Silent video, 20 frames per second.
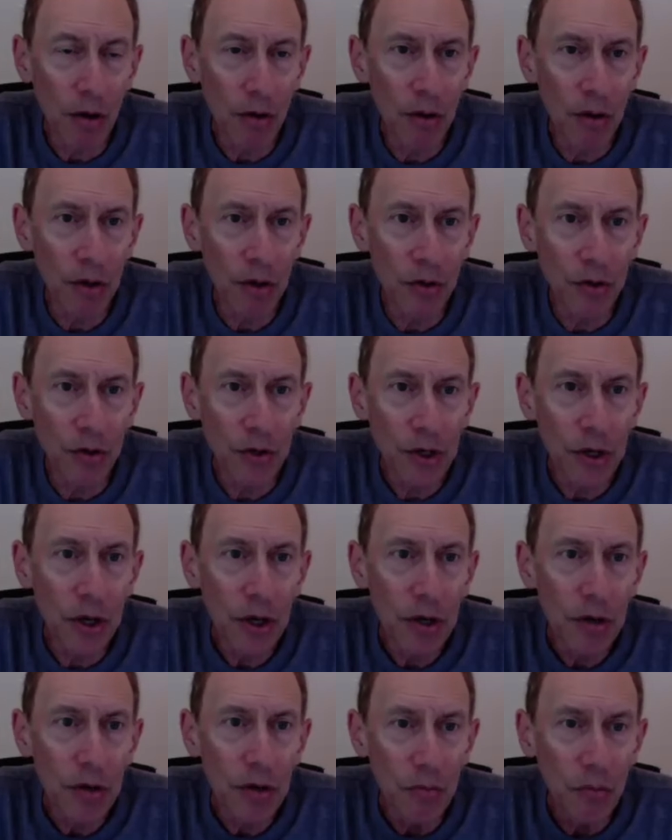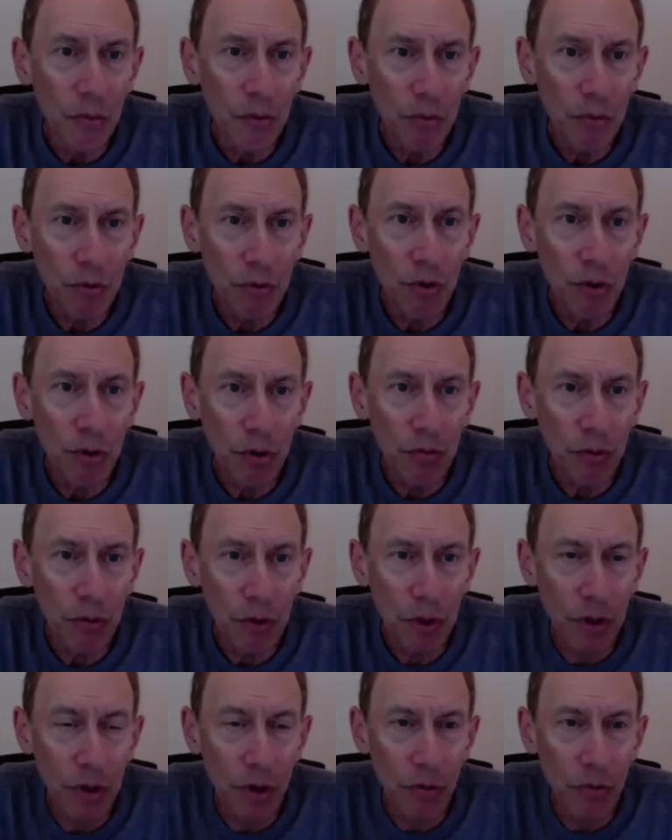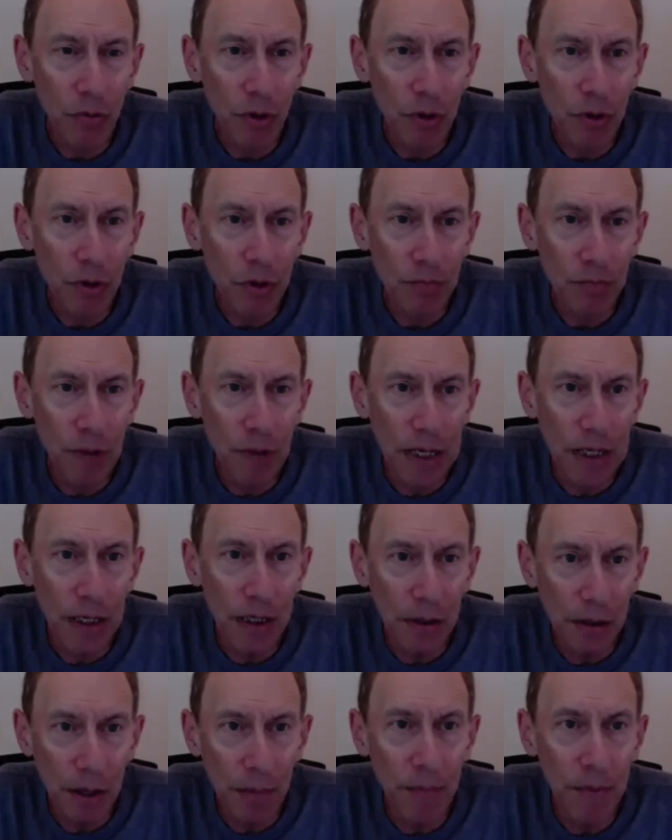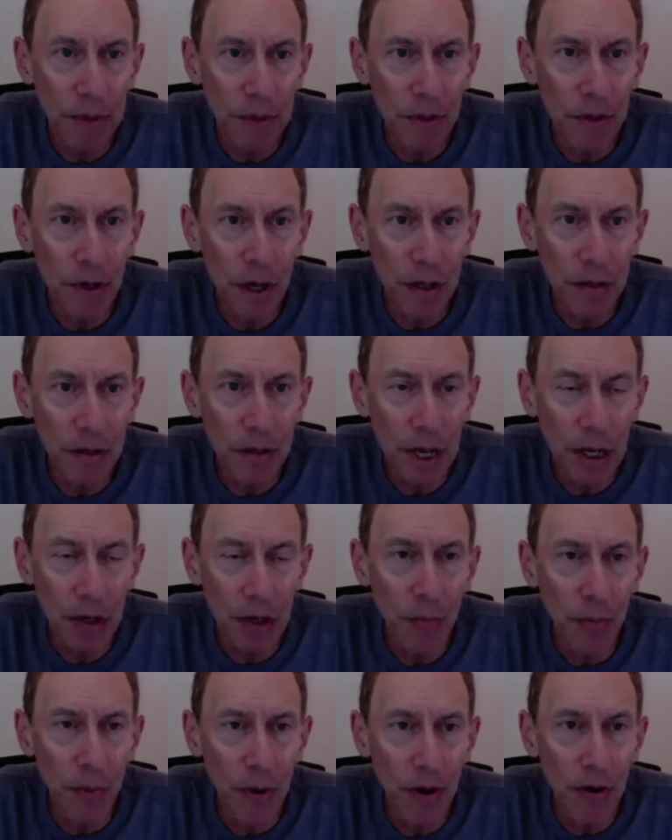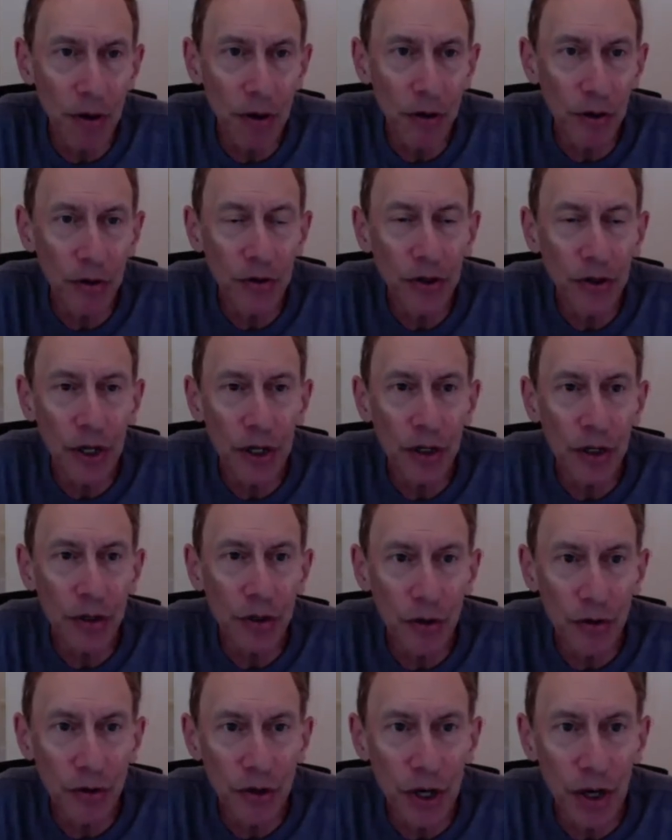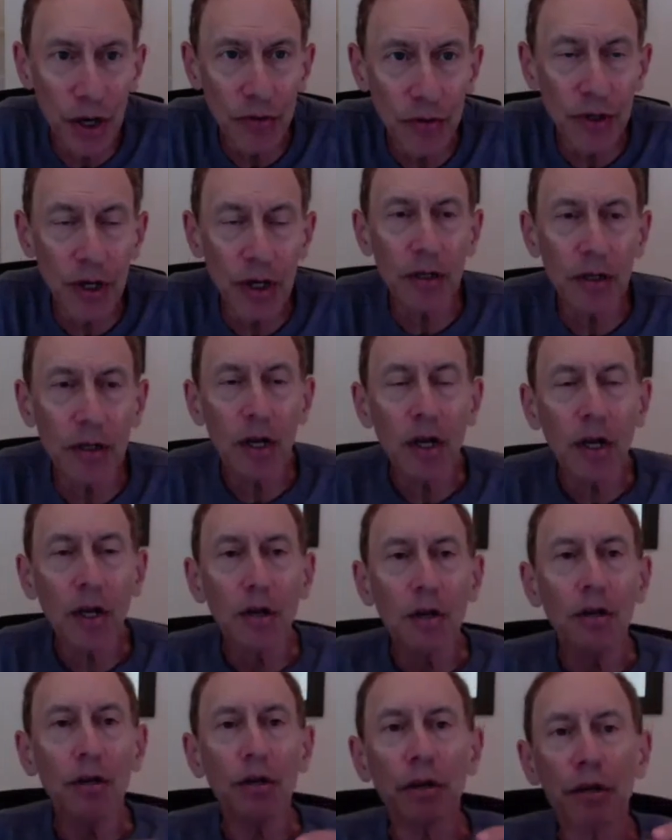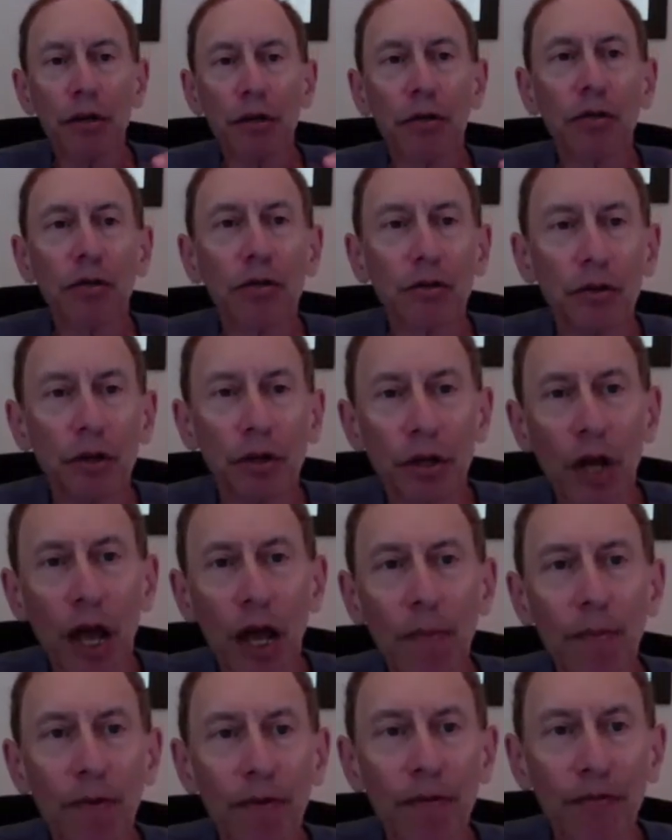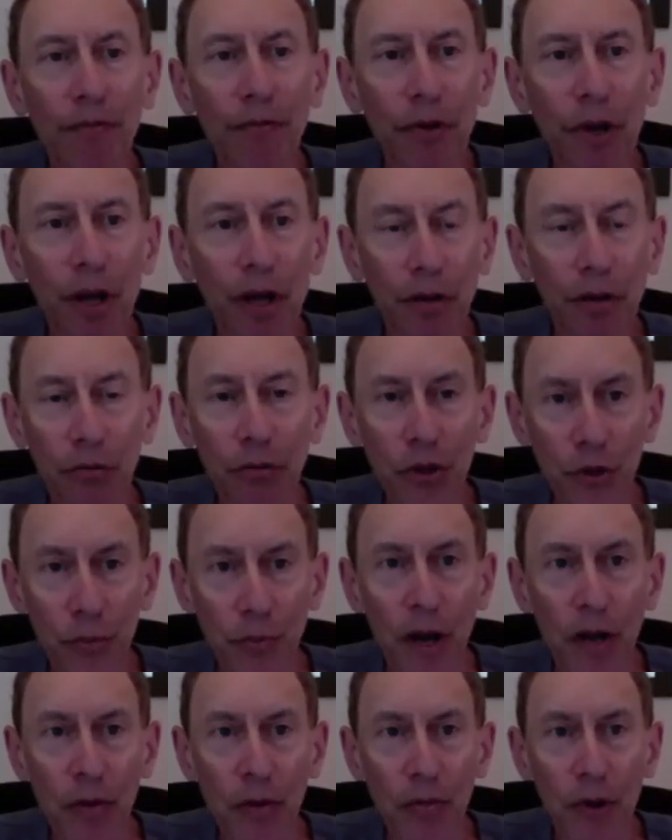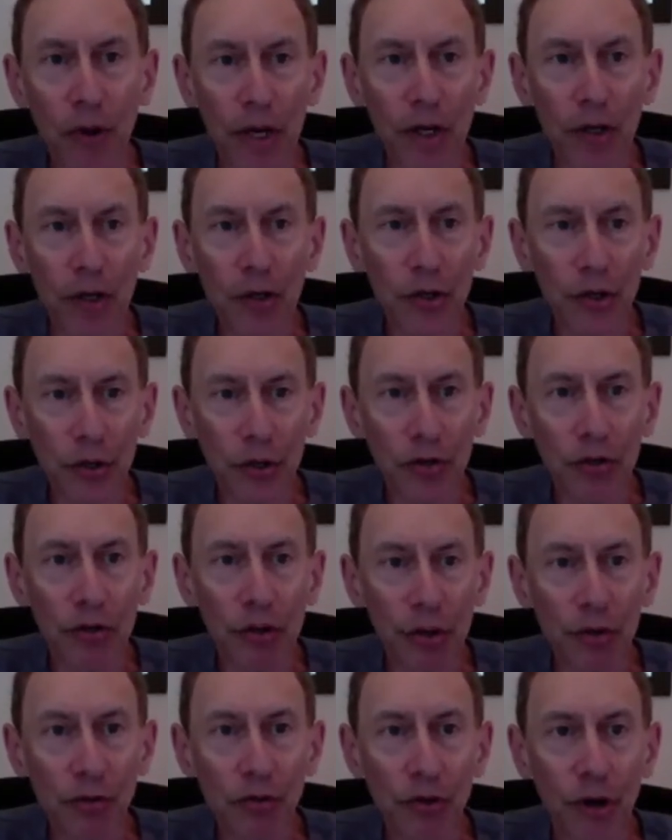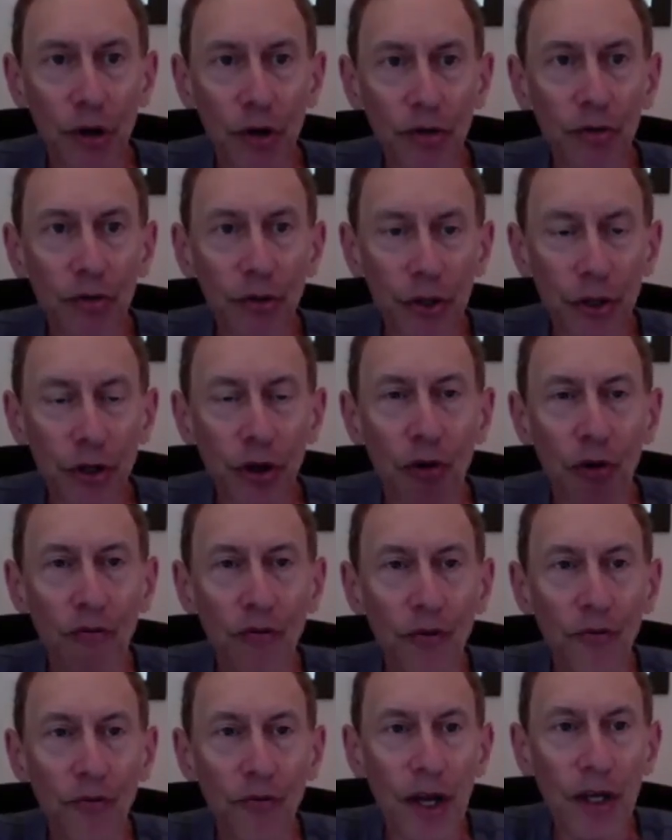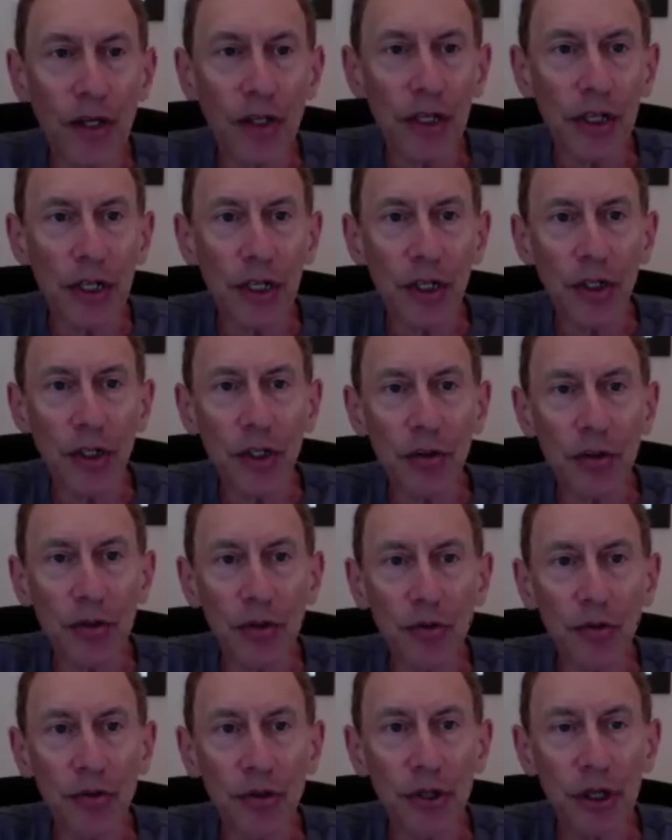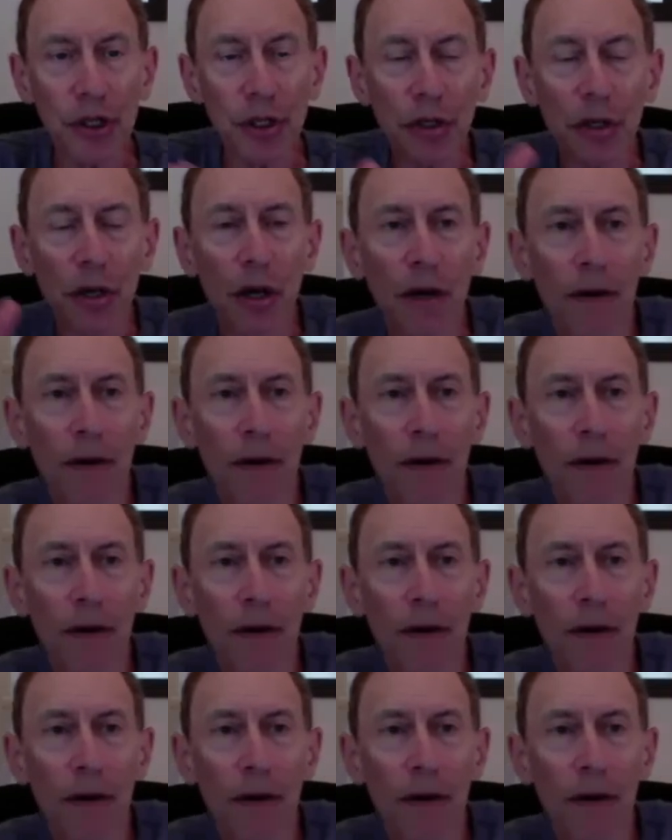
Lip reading: is it's making lipid nanoparticles, and it turns out that the type of which, by the way, are used in COVID vaccines. They're used in